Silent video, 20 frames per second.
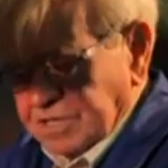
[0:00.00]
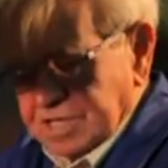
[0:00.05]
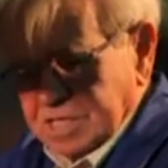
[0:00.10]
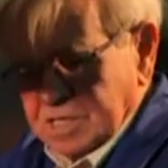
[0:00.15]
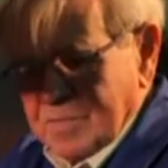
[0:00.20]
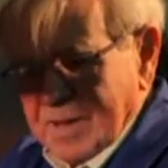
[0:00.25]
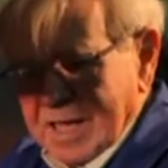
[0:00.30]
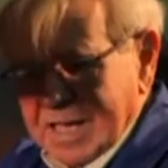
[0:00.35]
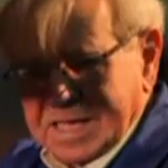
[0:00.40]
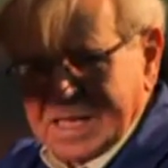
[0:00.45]
to the
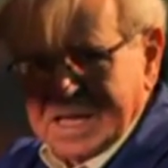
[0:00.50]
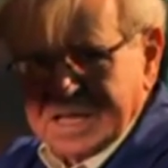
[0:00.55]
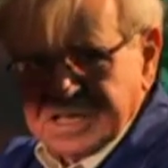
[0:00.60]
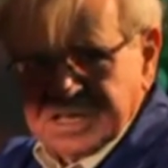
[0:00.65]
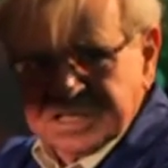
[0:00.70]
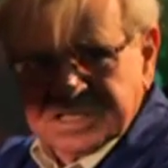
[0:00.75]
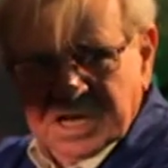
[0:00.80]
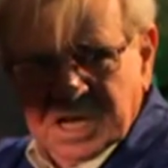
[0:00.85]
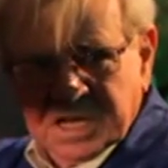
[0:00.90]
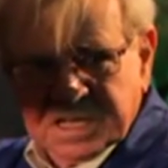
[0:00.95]
back and you
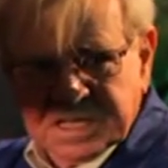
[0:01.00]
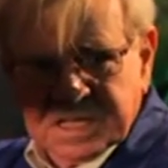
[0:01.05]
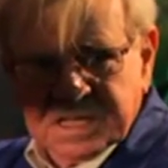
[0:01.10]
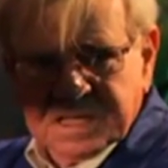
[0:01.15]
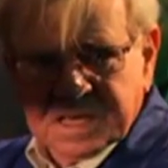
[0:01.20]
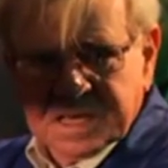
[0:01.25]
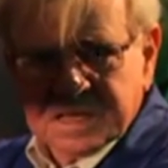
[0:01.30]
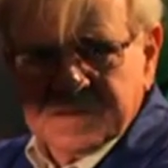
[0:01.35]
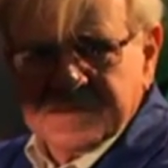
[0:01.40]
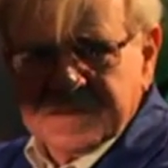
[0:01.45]
tighten
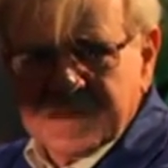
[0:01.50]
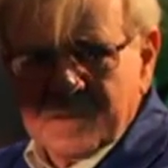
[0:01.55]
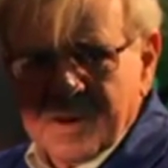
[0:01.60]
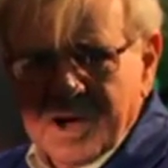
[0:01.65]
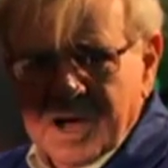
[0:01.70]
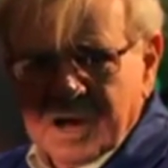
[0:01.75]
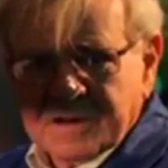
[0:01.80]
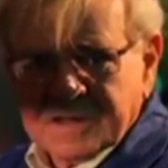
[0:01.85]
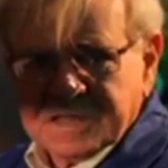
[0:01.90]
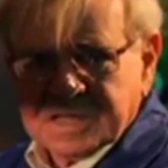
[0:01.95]
the
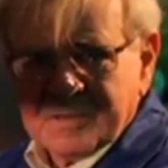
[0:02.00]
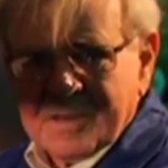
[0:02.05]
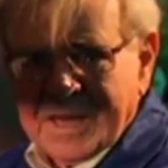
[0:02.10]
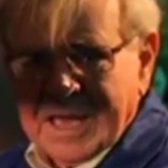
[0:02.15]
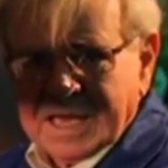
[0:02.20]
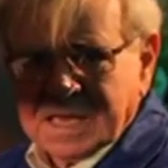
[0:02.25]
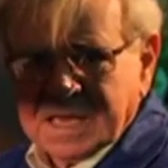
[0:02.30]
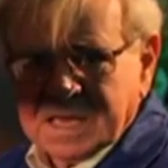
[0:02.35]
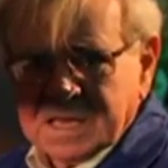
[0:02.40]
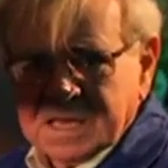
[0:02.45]
bar at the
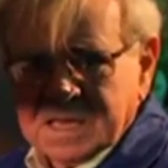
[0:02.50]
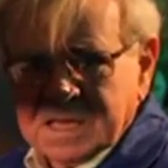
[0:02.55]
back.